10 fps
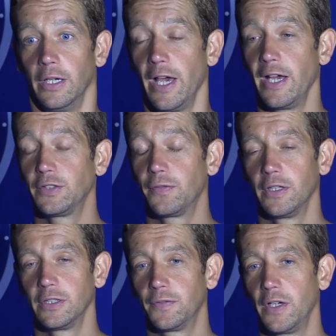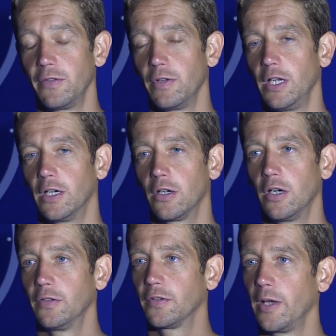Yeah, it's funny, really. I
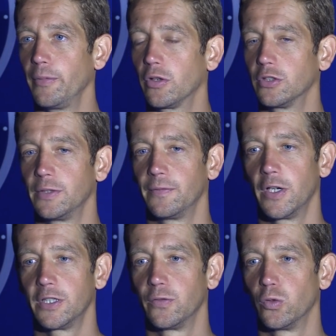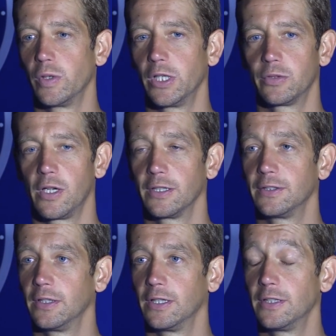kind of came across him first of all when I was like a
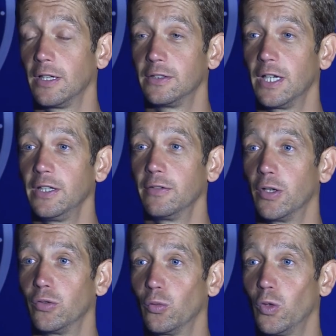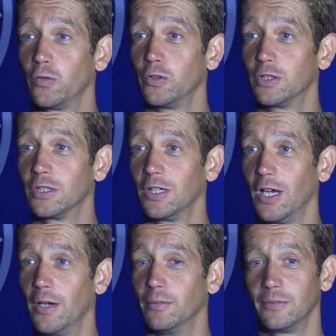10-year-old at Watford.
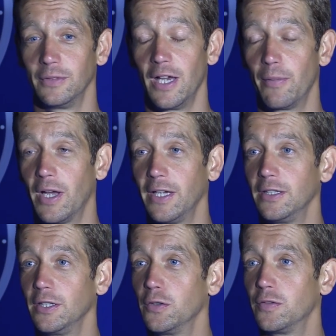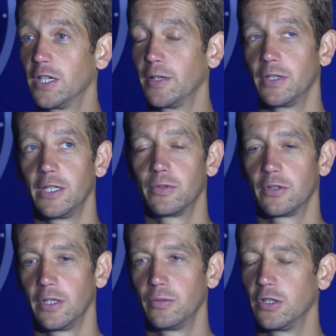Playing in the youth team, and he
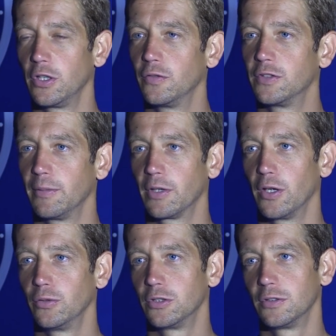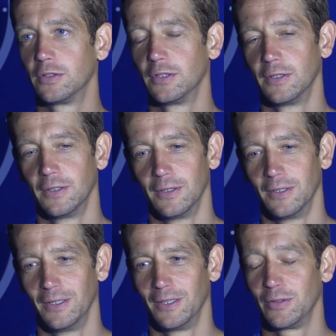was the youth team coach, and
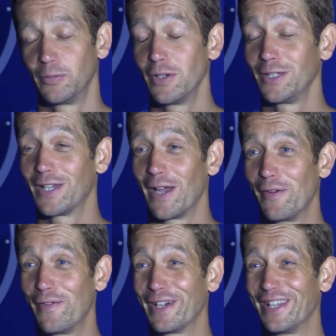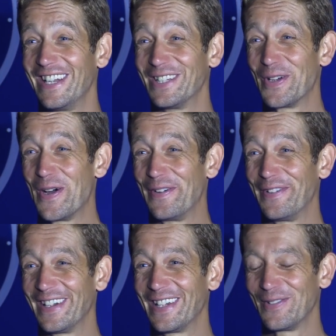he was a pretty scary figure then as well. I
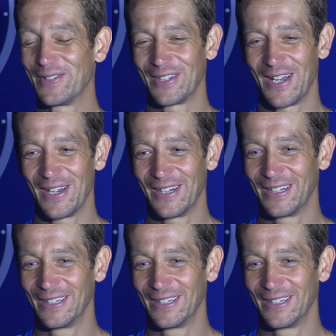think he was a